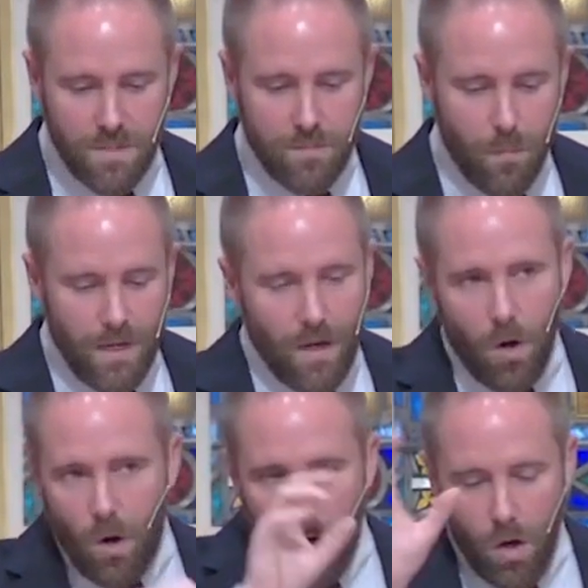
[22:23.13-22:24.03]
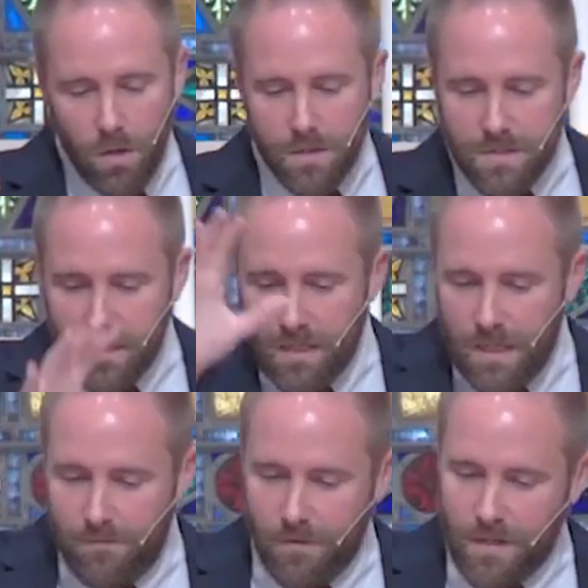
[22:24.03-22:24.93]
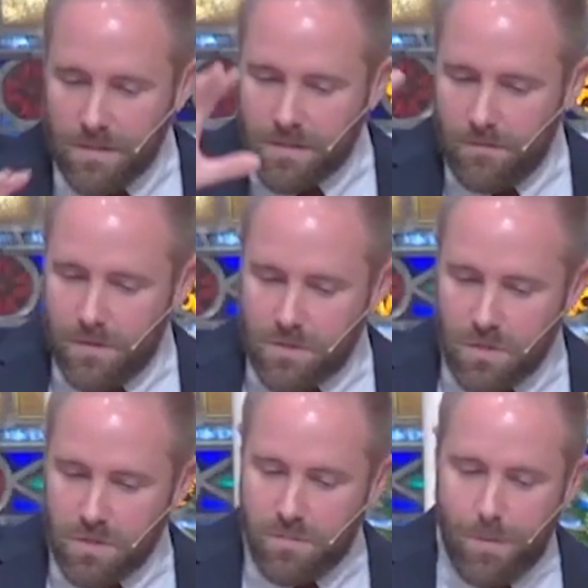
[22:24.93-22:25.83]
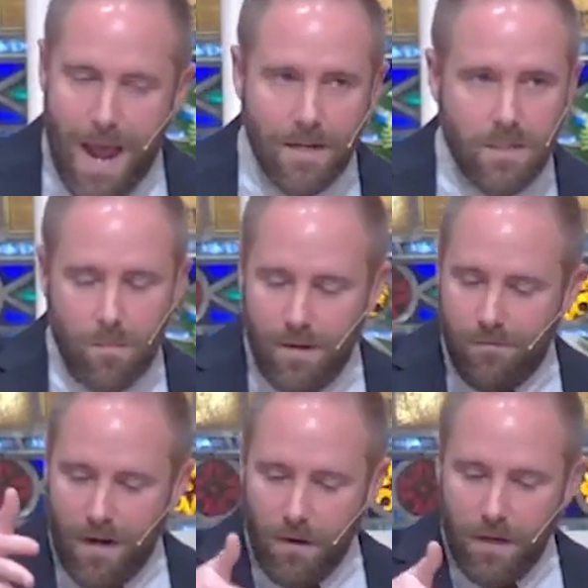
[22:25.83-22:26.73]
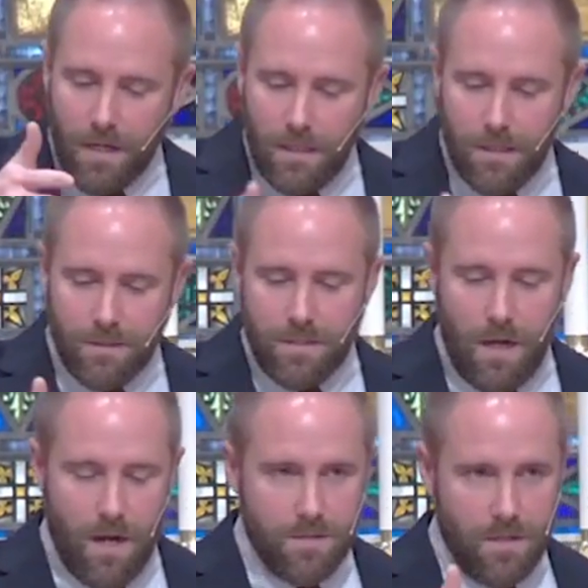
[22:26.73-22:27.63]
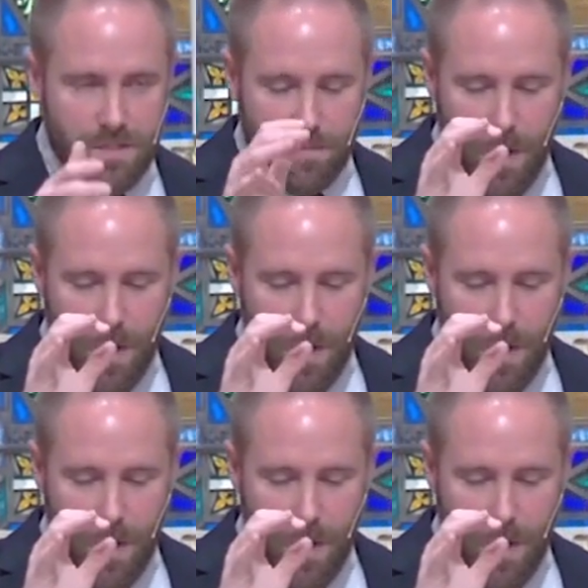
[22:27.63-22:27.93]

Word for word: must bring all the significance of the church back to be very clear to us,